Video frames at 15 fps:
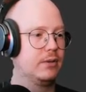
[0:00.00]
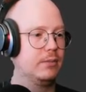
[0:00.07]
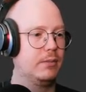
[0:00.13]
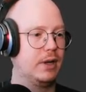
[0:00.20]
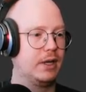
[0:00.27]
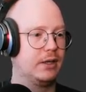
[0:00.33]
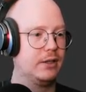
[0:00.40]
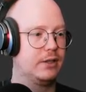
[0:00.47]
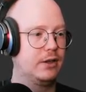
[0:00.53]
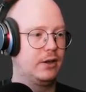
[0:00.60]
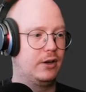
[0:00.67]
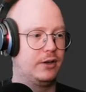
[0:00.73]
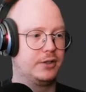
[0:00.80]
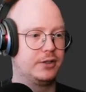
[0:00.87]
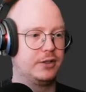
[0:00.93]
My
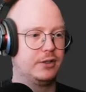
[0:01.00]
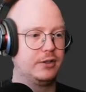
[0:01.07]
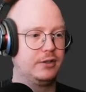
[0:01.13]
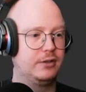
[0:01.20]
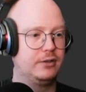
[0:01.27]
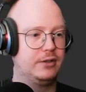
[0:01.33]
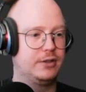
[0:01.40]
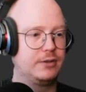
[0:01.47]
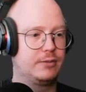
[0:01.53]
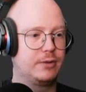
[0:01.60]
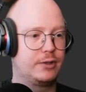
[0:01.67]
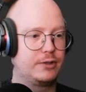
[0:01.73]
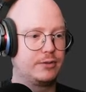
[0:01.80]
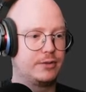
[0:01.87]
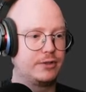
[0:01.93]
god, this
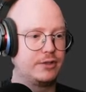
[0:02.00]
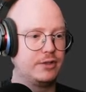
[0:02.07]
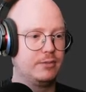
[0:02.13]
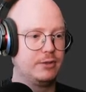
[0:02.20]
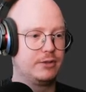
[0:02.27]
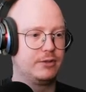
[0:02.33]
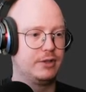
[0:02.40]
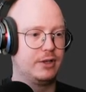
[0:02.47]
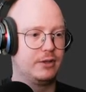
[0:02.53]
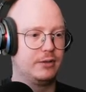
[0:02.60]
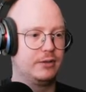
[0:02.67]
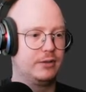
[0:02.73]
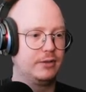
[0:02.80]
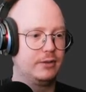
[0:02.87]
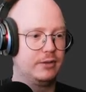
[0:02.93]
works with symmetry now.
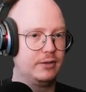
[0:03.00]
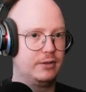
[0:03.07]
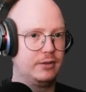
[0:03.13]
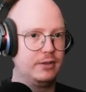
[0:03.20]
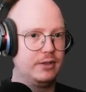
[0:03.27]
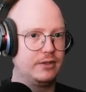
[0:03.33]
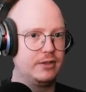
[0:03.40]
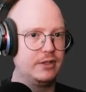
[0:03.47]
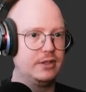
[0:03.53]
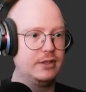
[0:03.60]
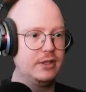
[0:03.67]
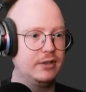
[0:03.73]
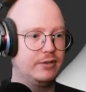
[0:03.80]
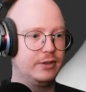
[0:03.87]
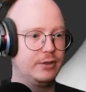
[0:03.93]
This
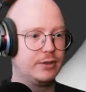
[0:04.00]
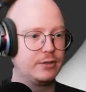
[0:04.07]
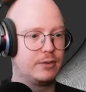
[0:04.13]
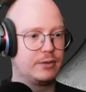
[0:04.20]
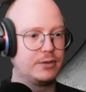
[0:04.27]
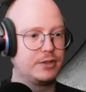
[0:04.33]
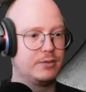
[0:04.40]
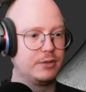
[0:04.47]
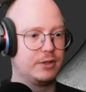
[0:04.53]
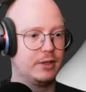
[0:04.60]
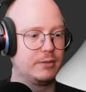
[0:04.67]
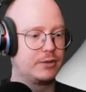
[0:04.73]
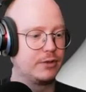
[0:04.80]
never used to work with symmetry. I was